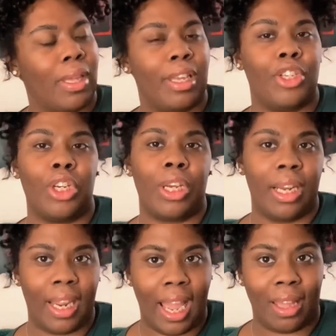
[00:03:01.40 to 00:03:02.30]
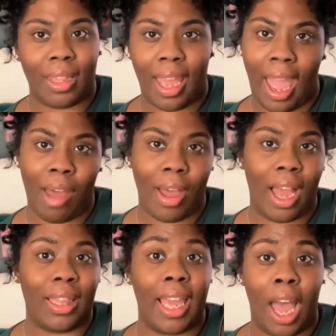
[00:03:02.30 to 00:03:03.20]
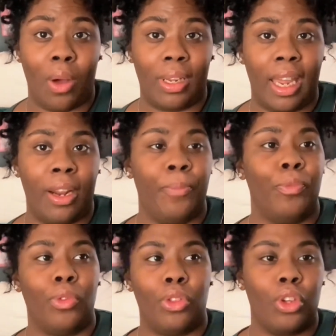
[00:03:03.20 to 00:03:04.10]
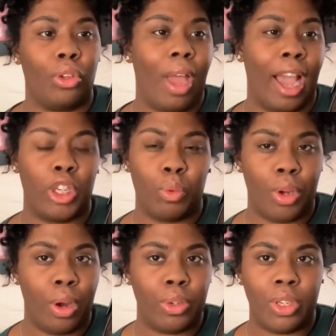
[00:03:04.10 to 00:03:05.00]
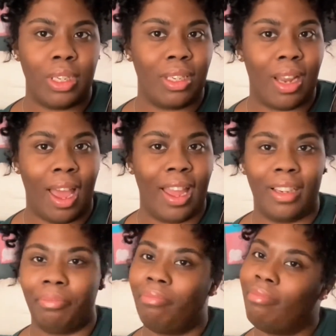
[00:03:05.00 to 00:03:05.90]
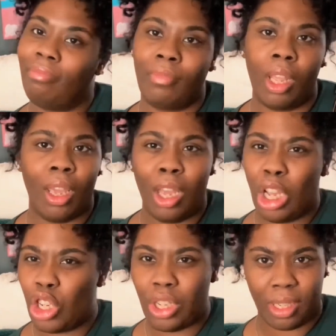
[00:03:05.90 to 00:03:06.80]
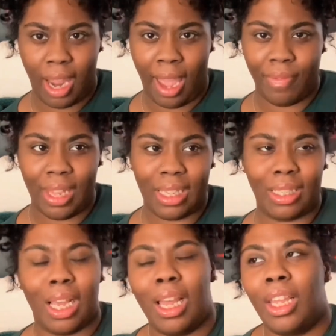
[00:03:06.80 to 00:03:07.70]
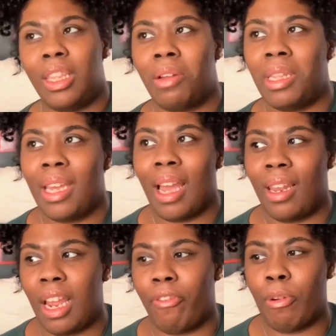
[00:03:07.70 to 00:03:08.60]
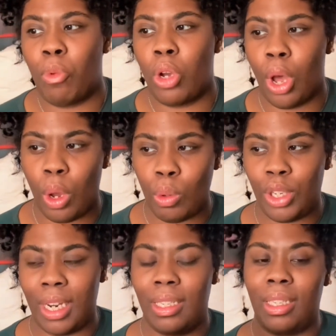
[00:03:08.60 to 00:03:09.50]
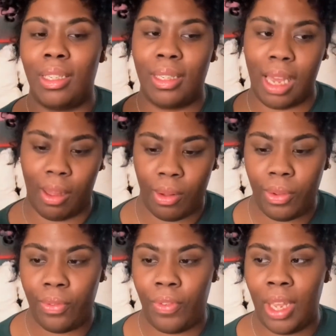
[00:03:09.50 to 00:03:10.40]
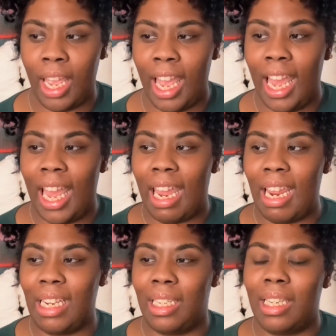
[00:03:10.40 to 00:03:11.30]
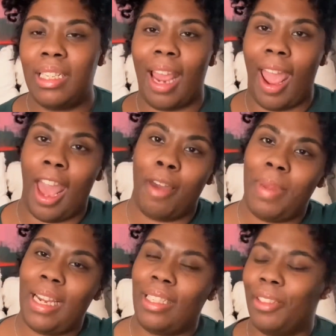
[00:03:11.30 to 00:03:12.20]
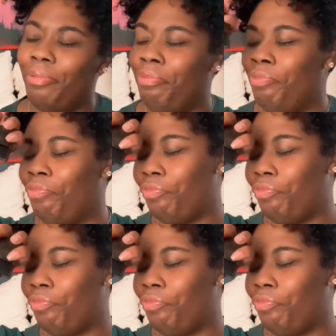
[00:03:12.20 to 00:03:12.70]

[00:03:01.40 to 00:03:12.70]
that you're gonna get at the outlet. The actual Coach does not, she doesn't have this. The only thing I like from Coach itself is the tabbies. I'm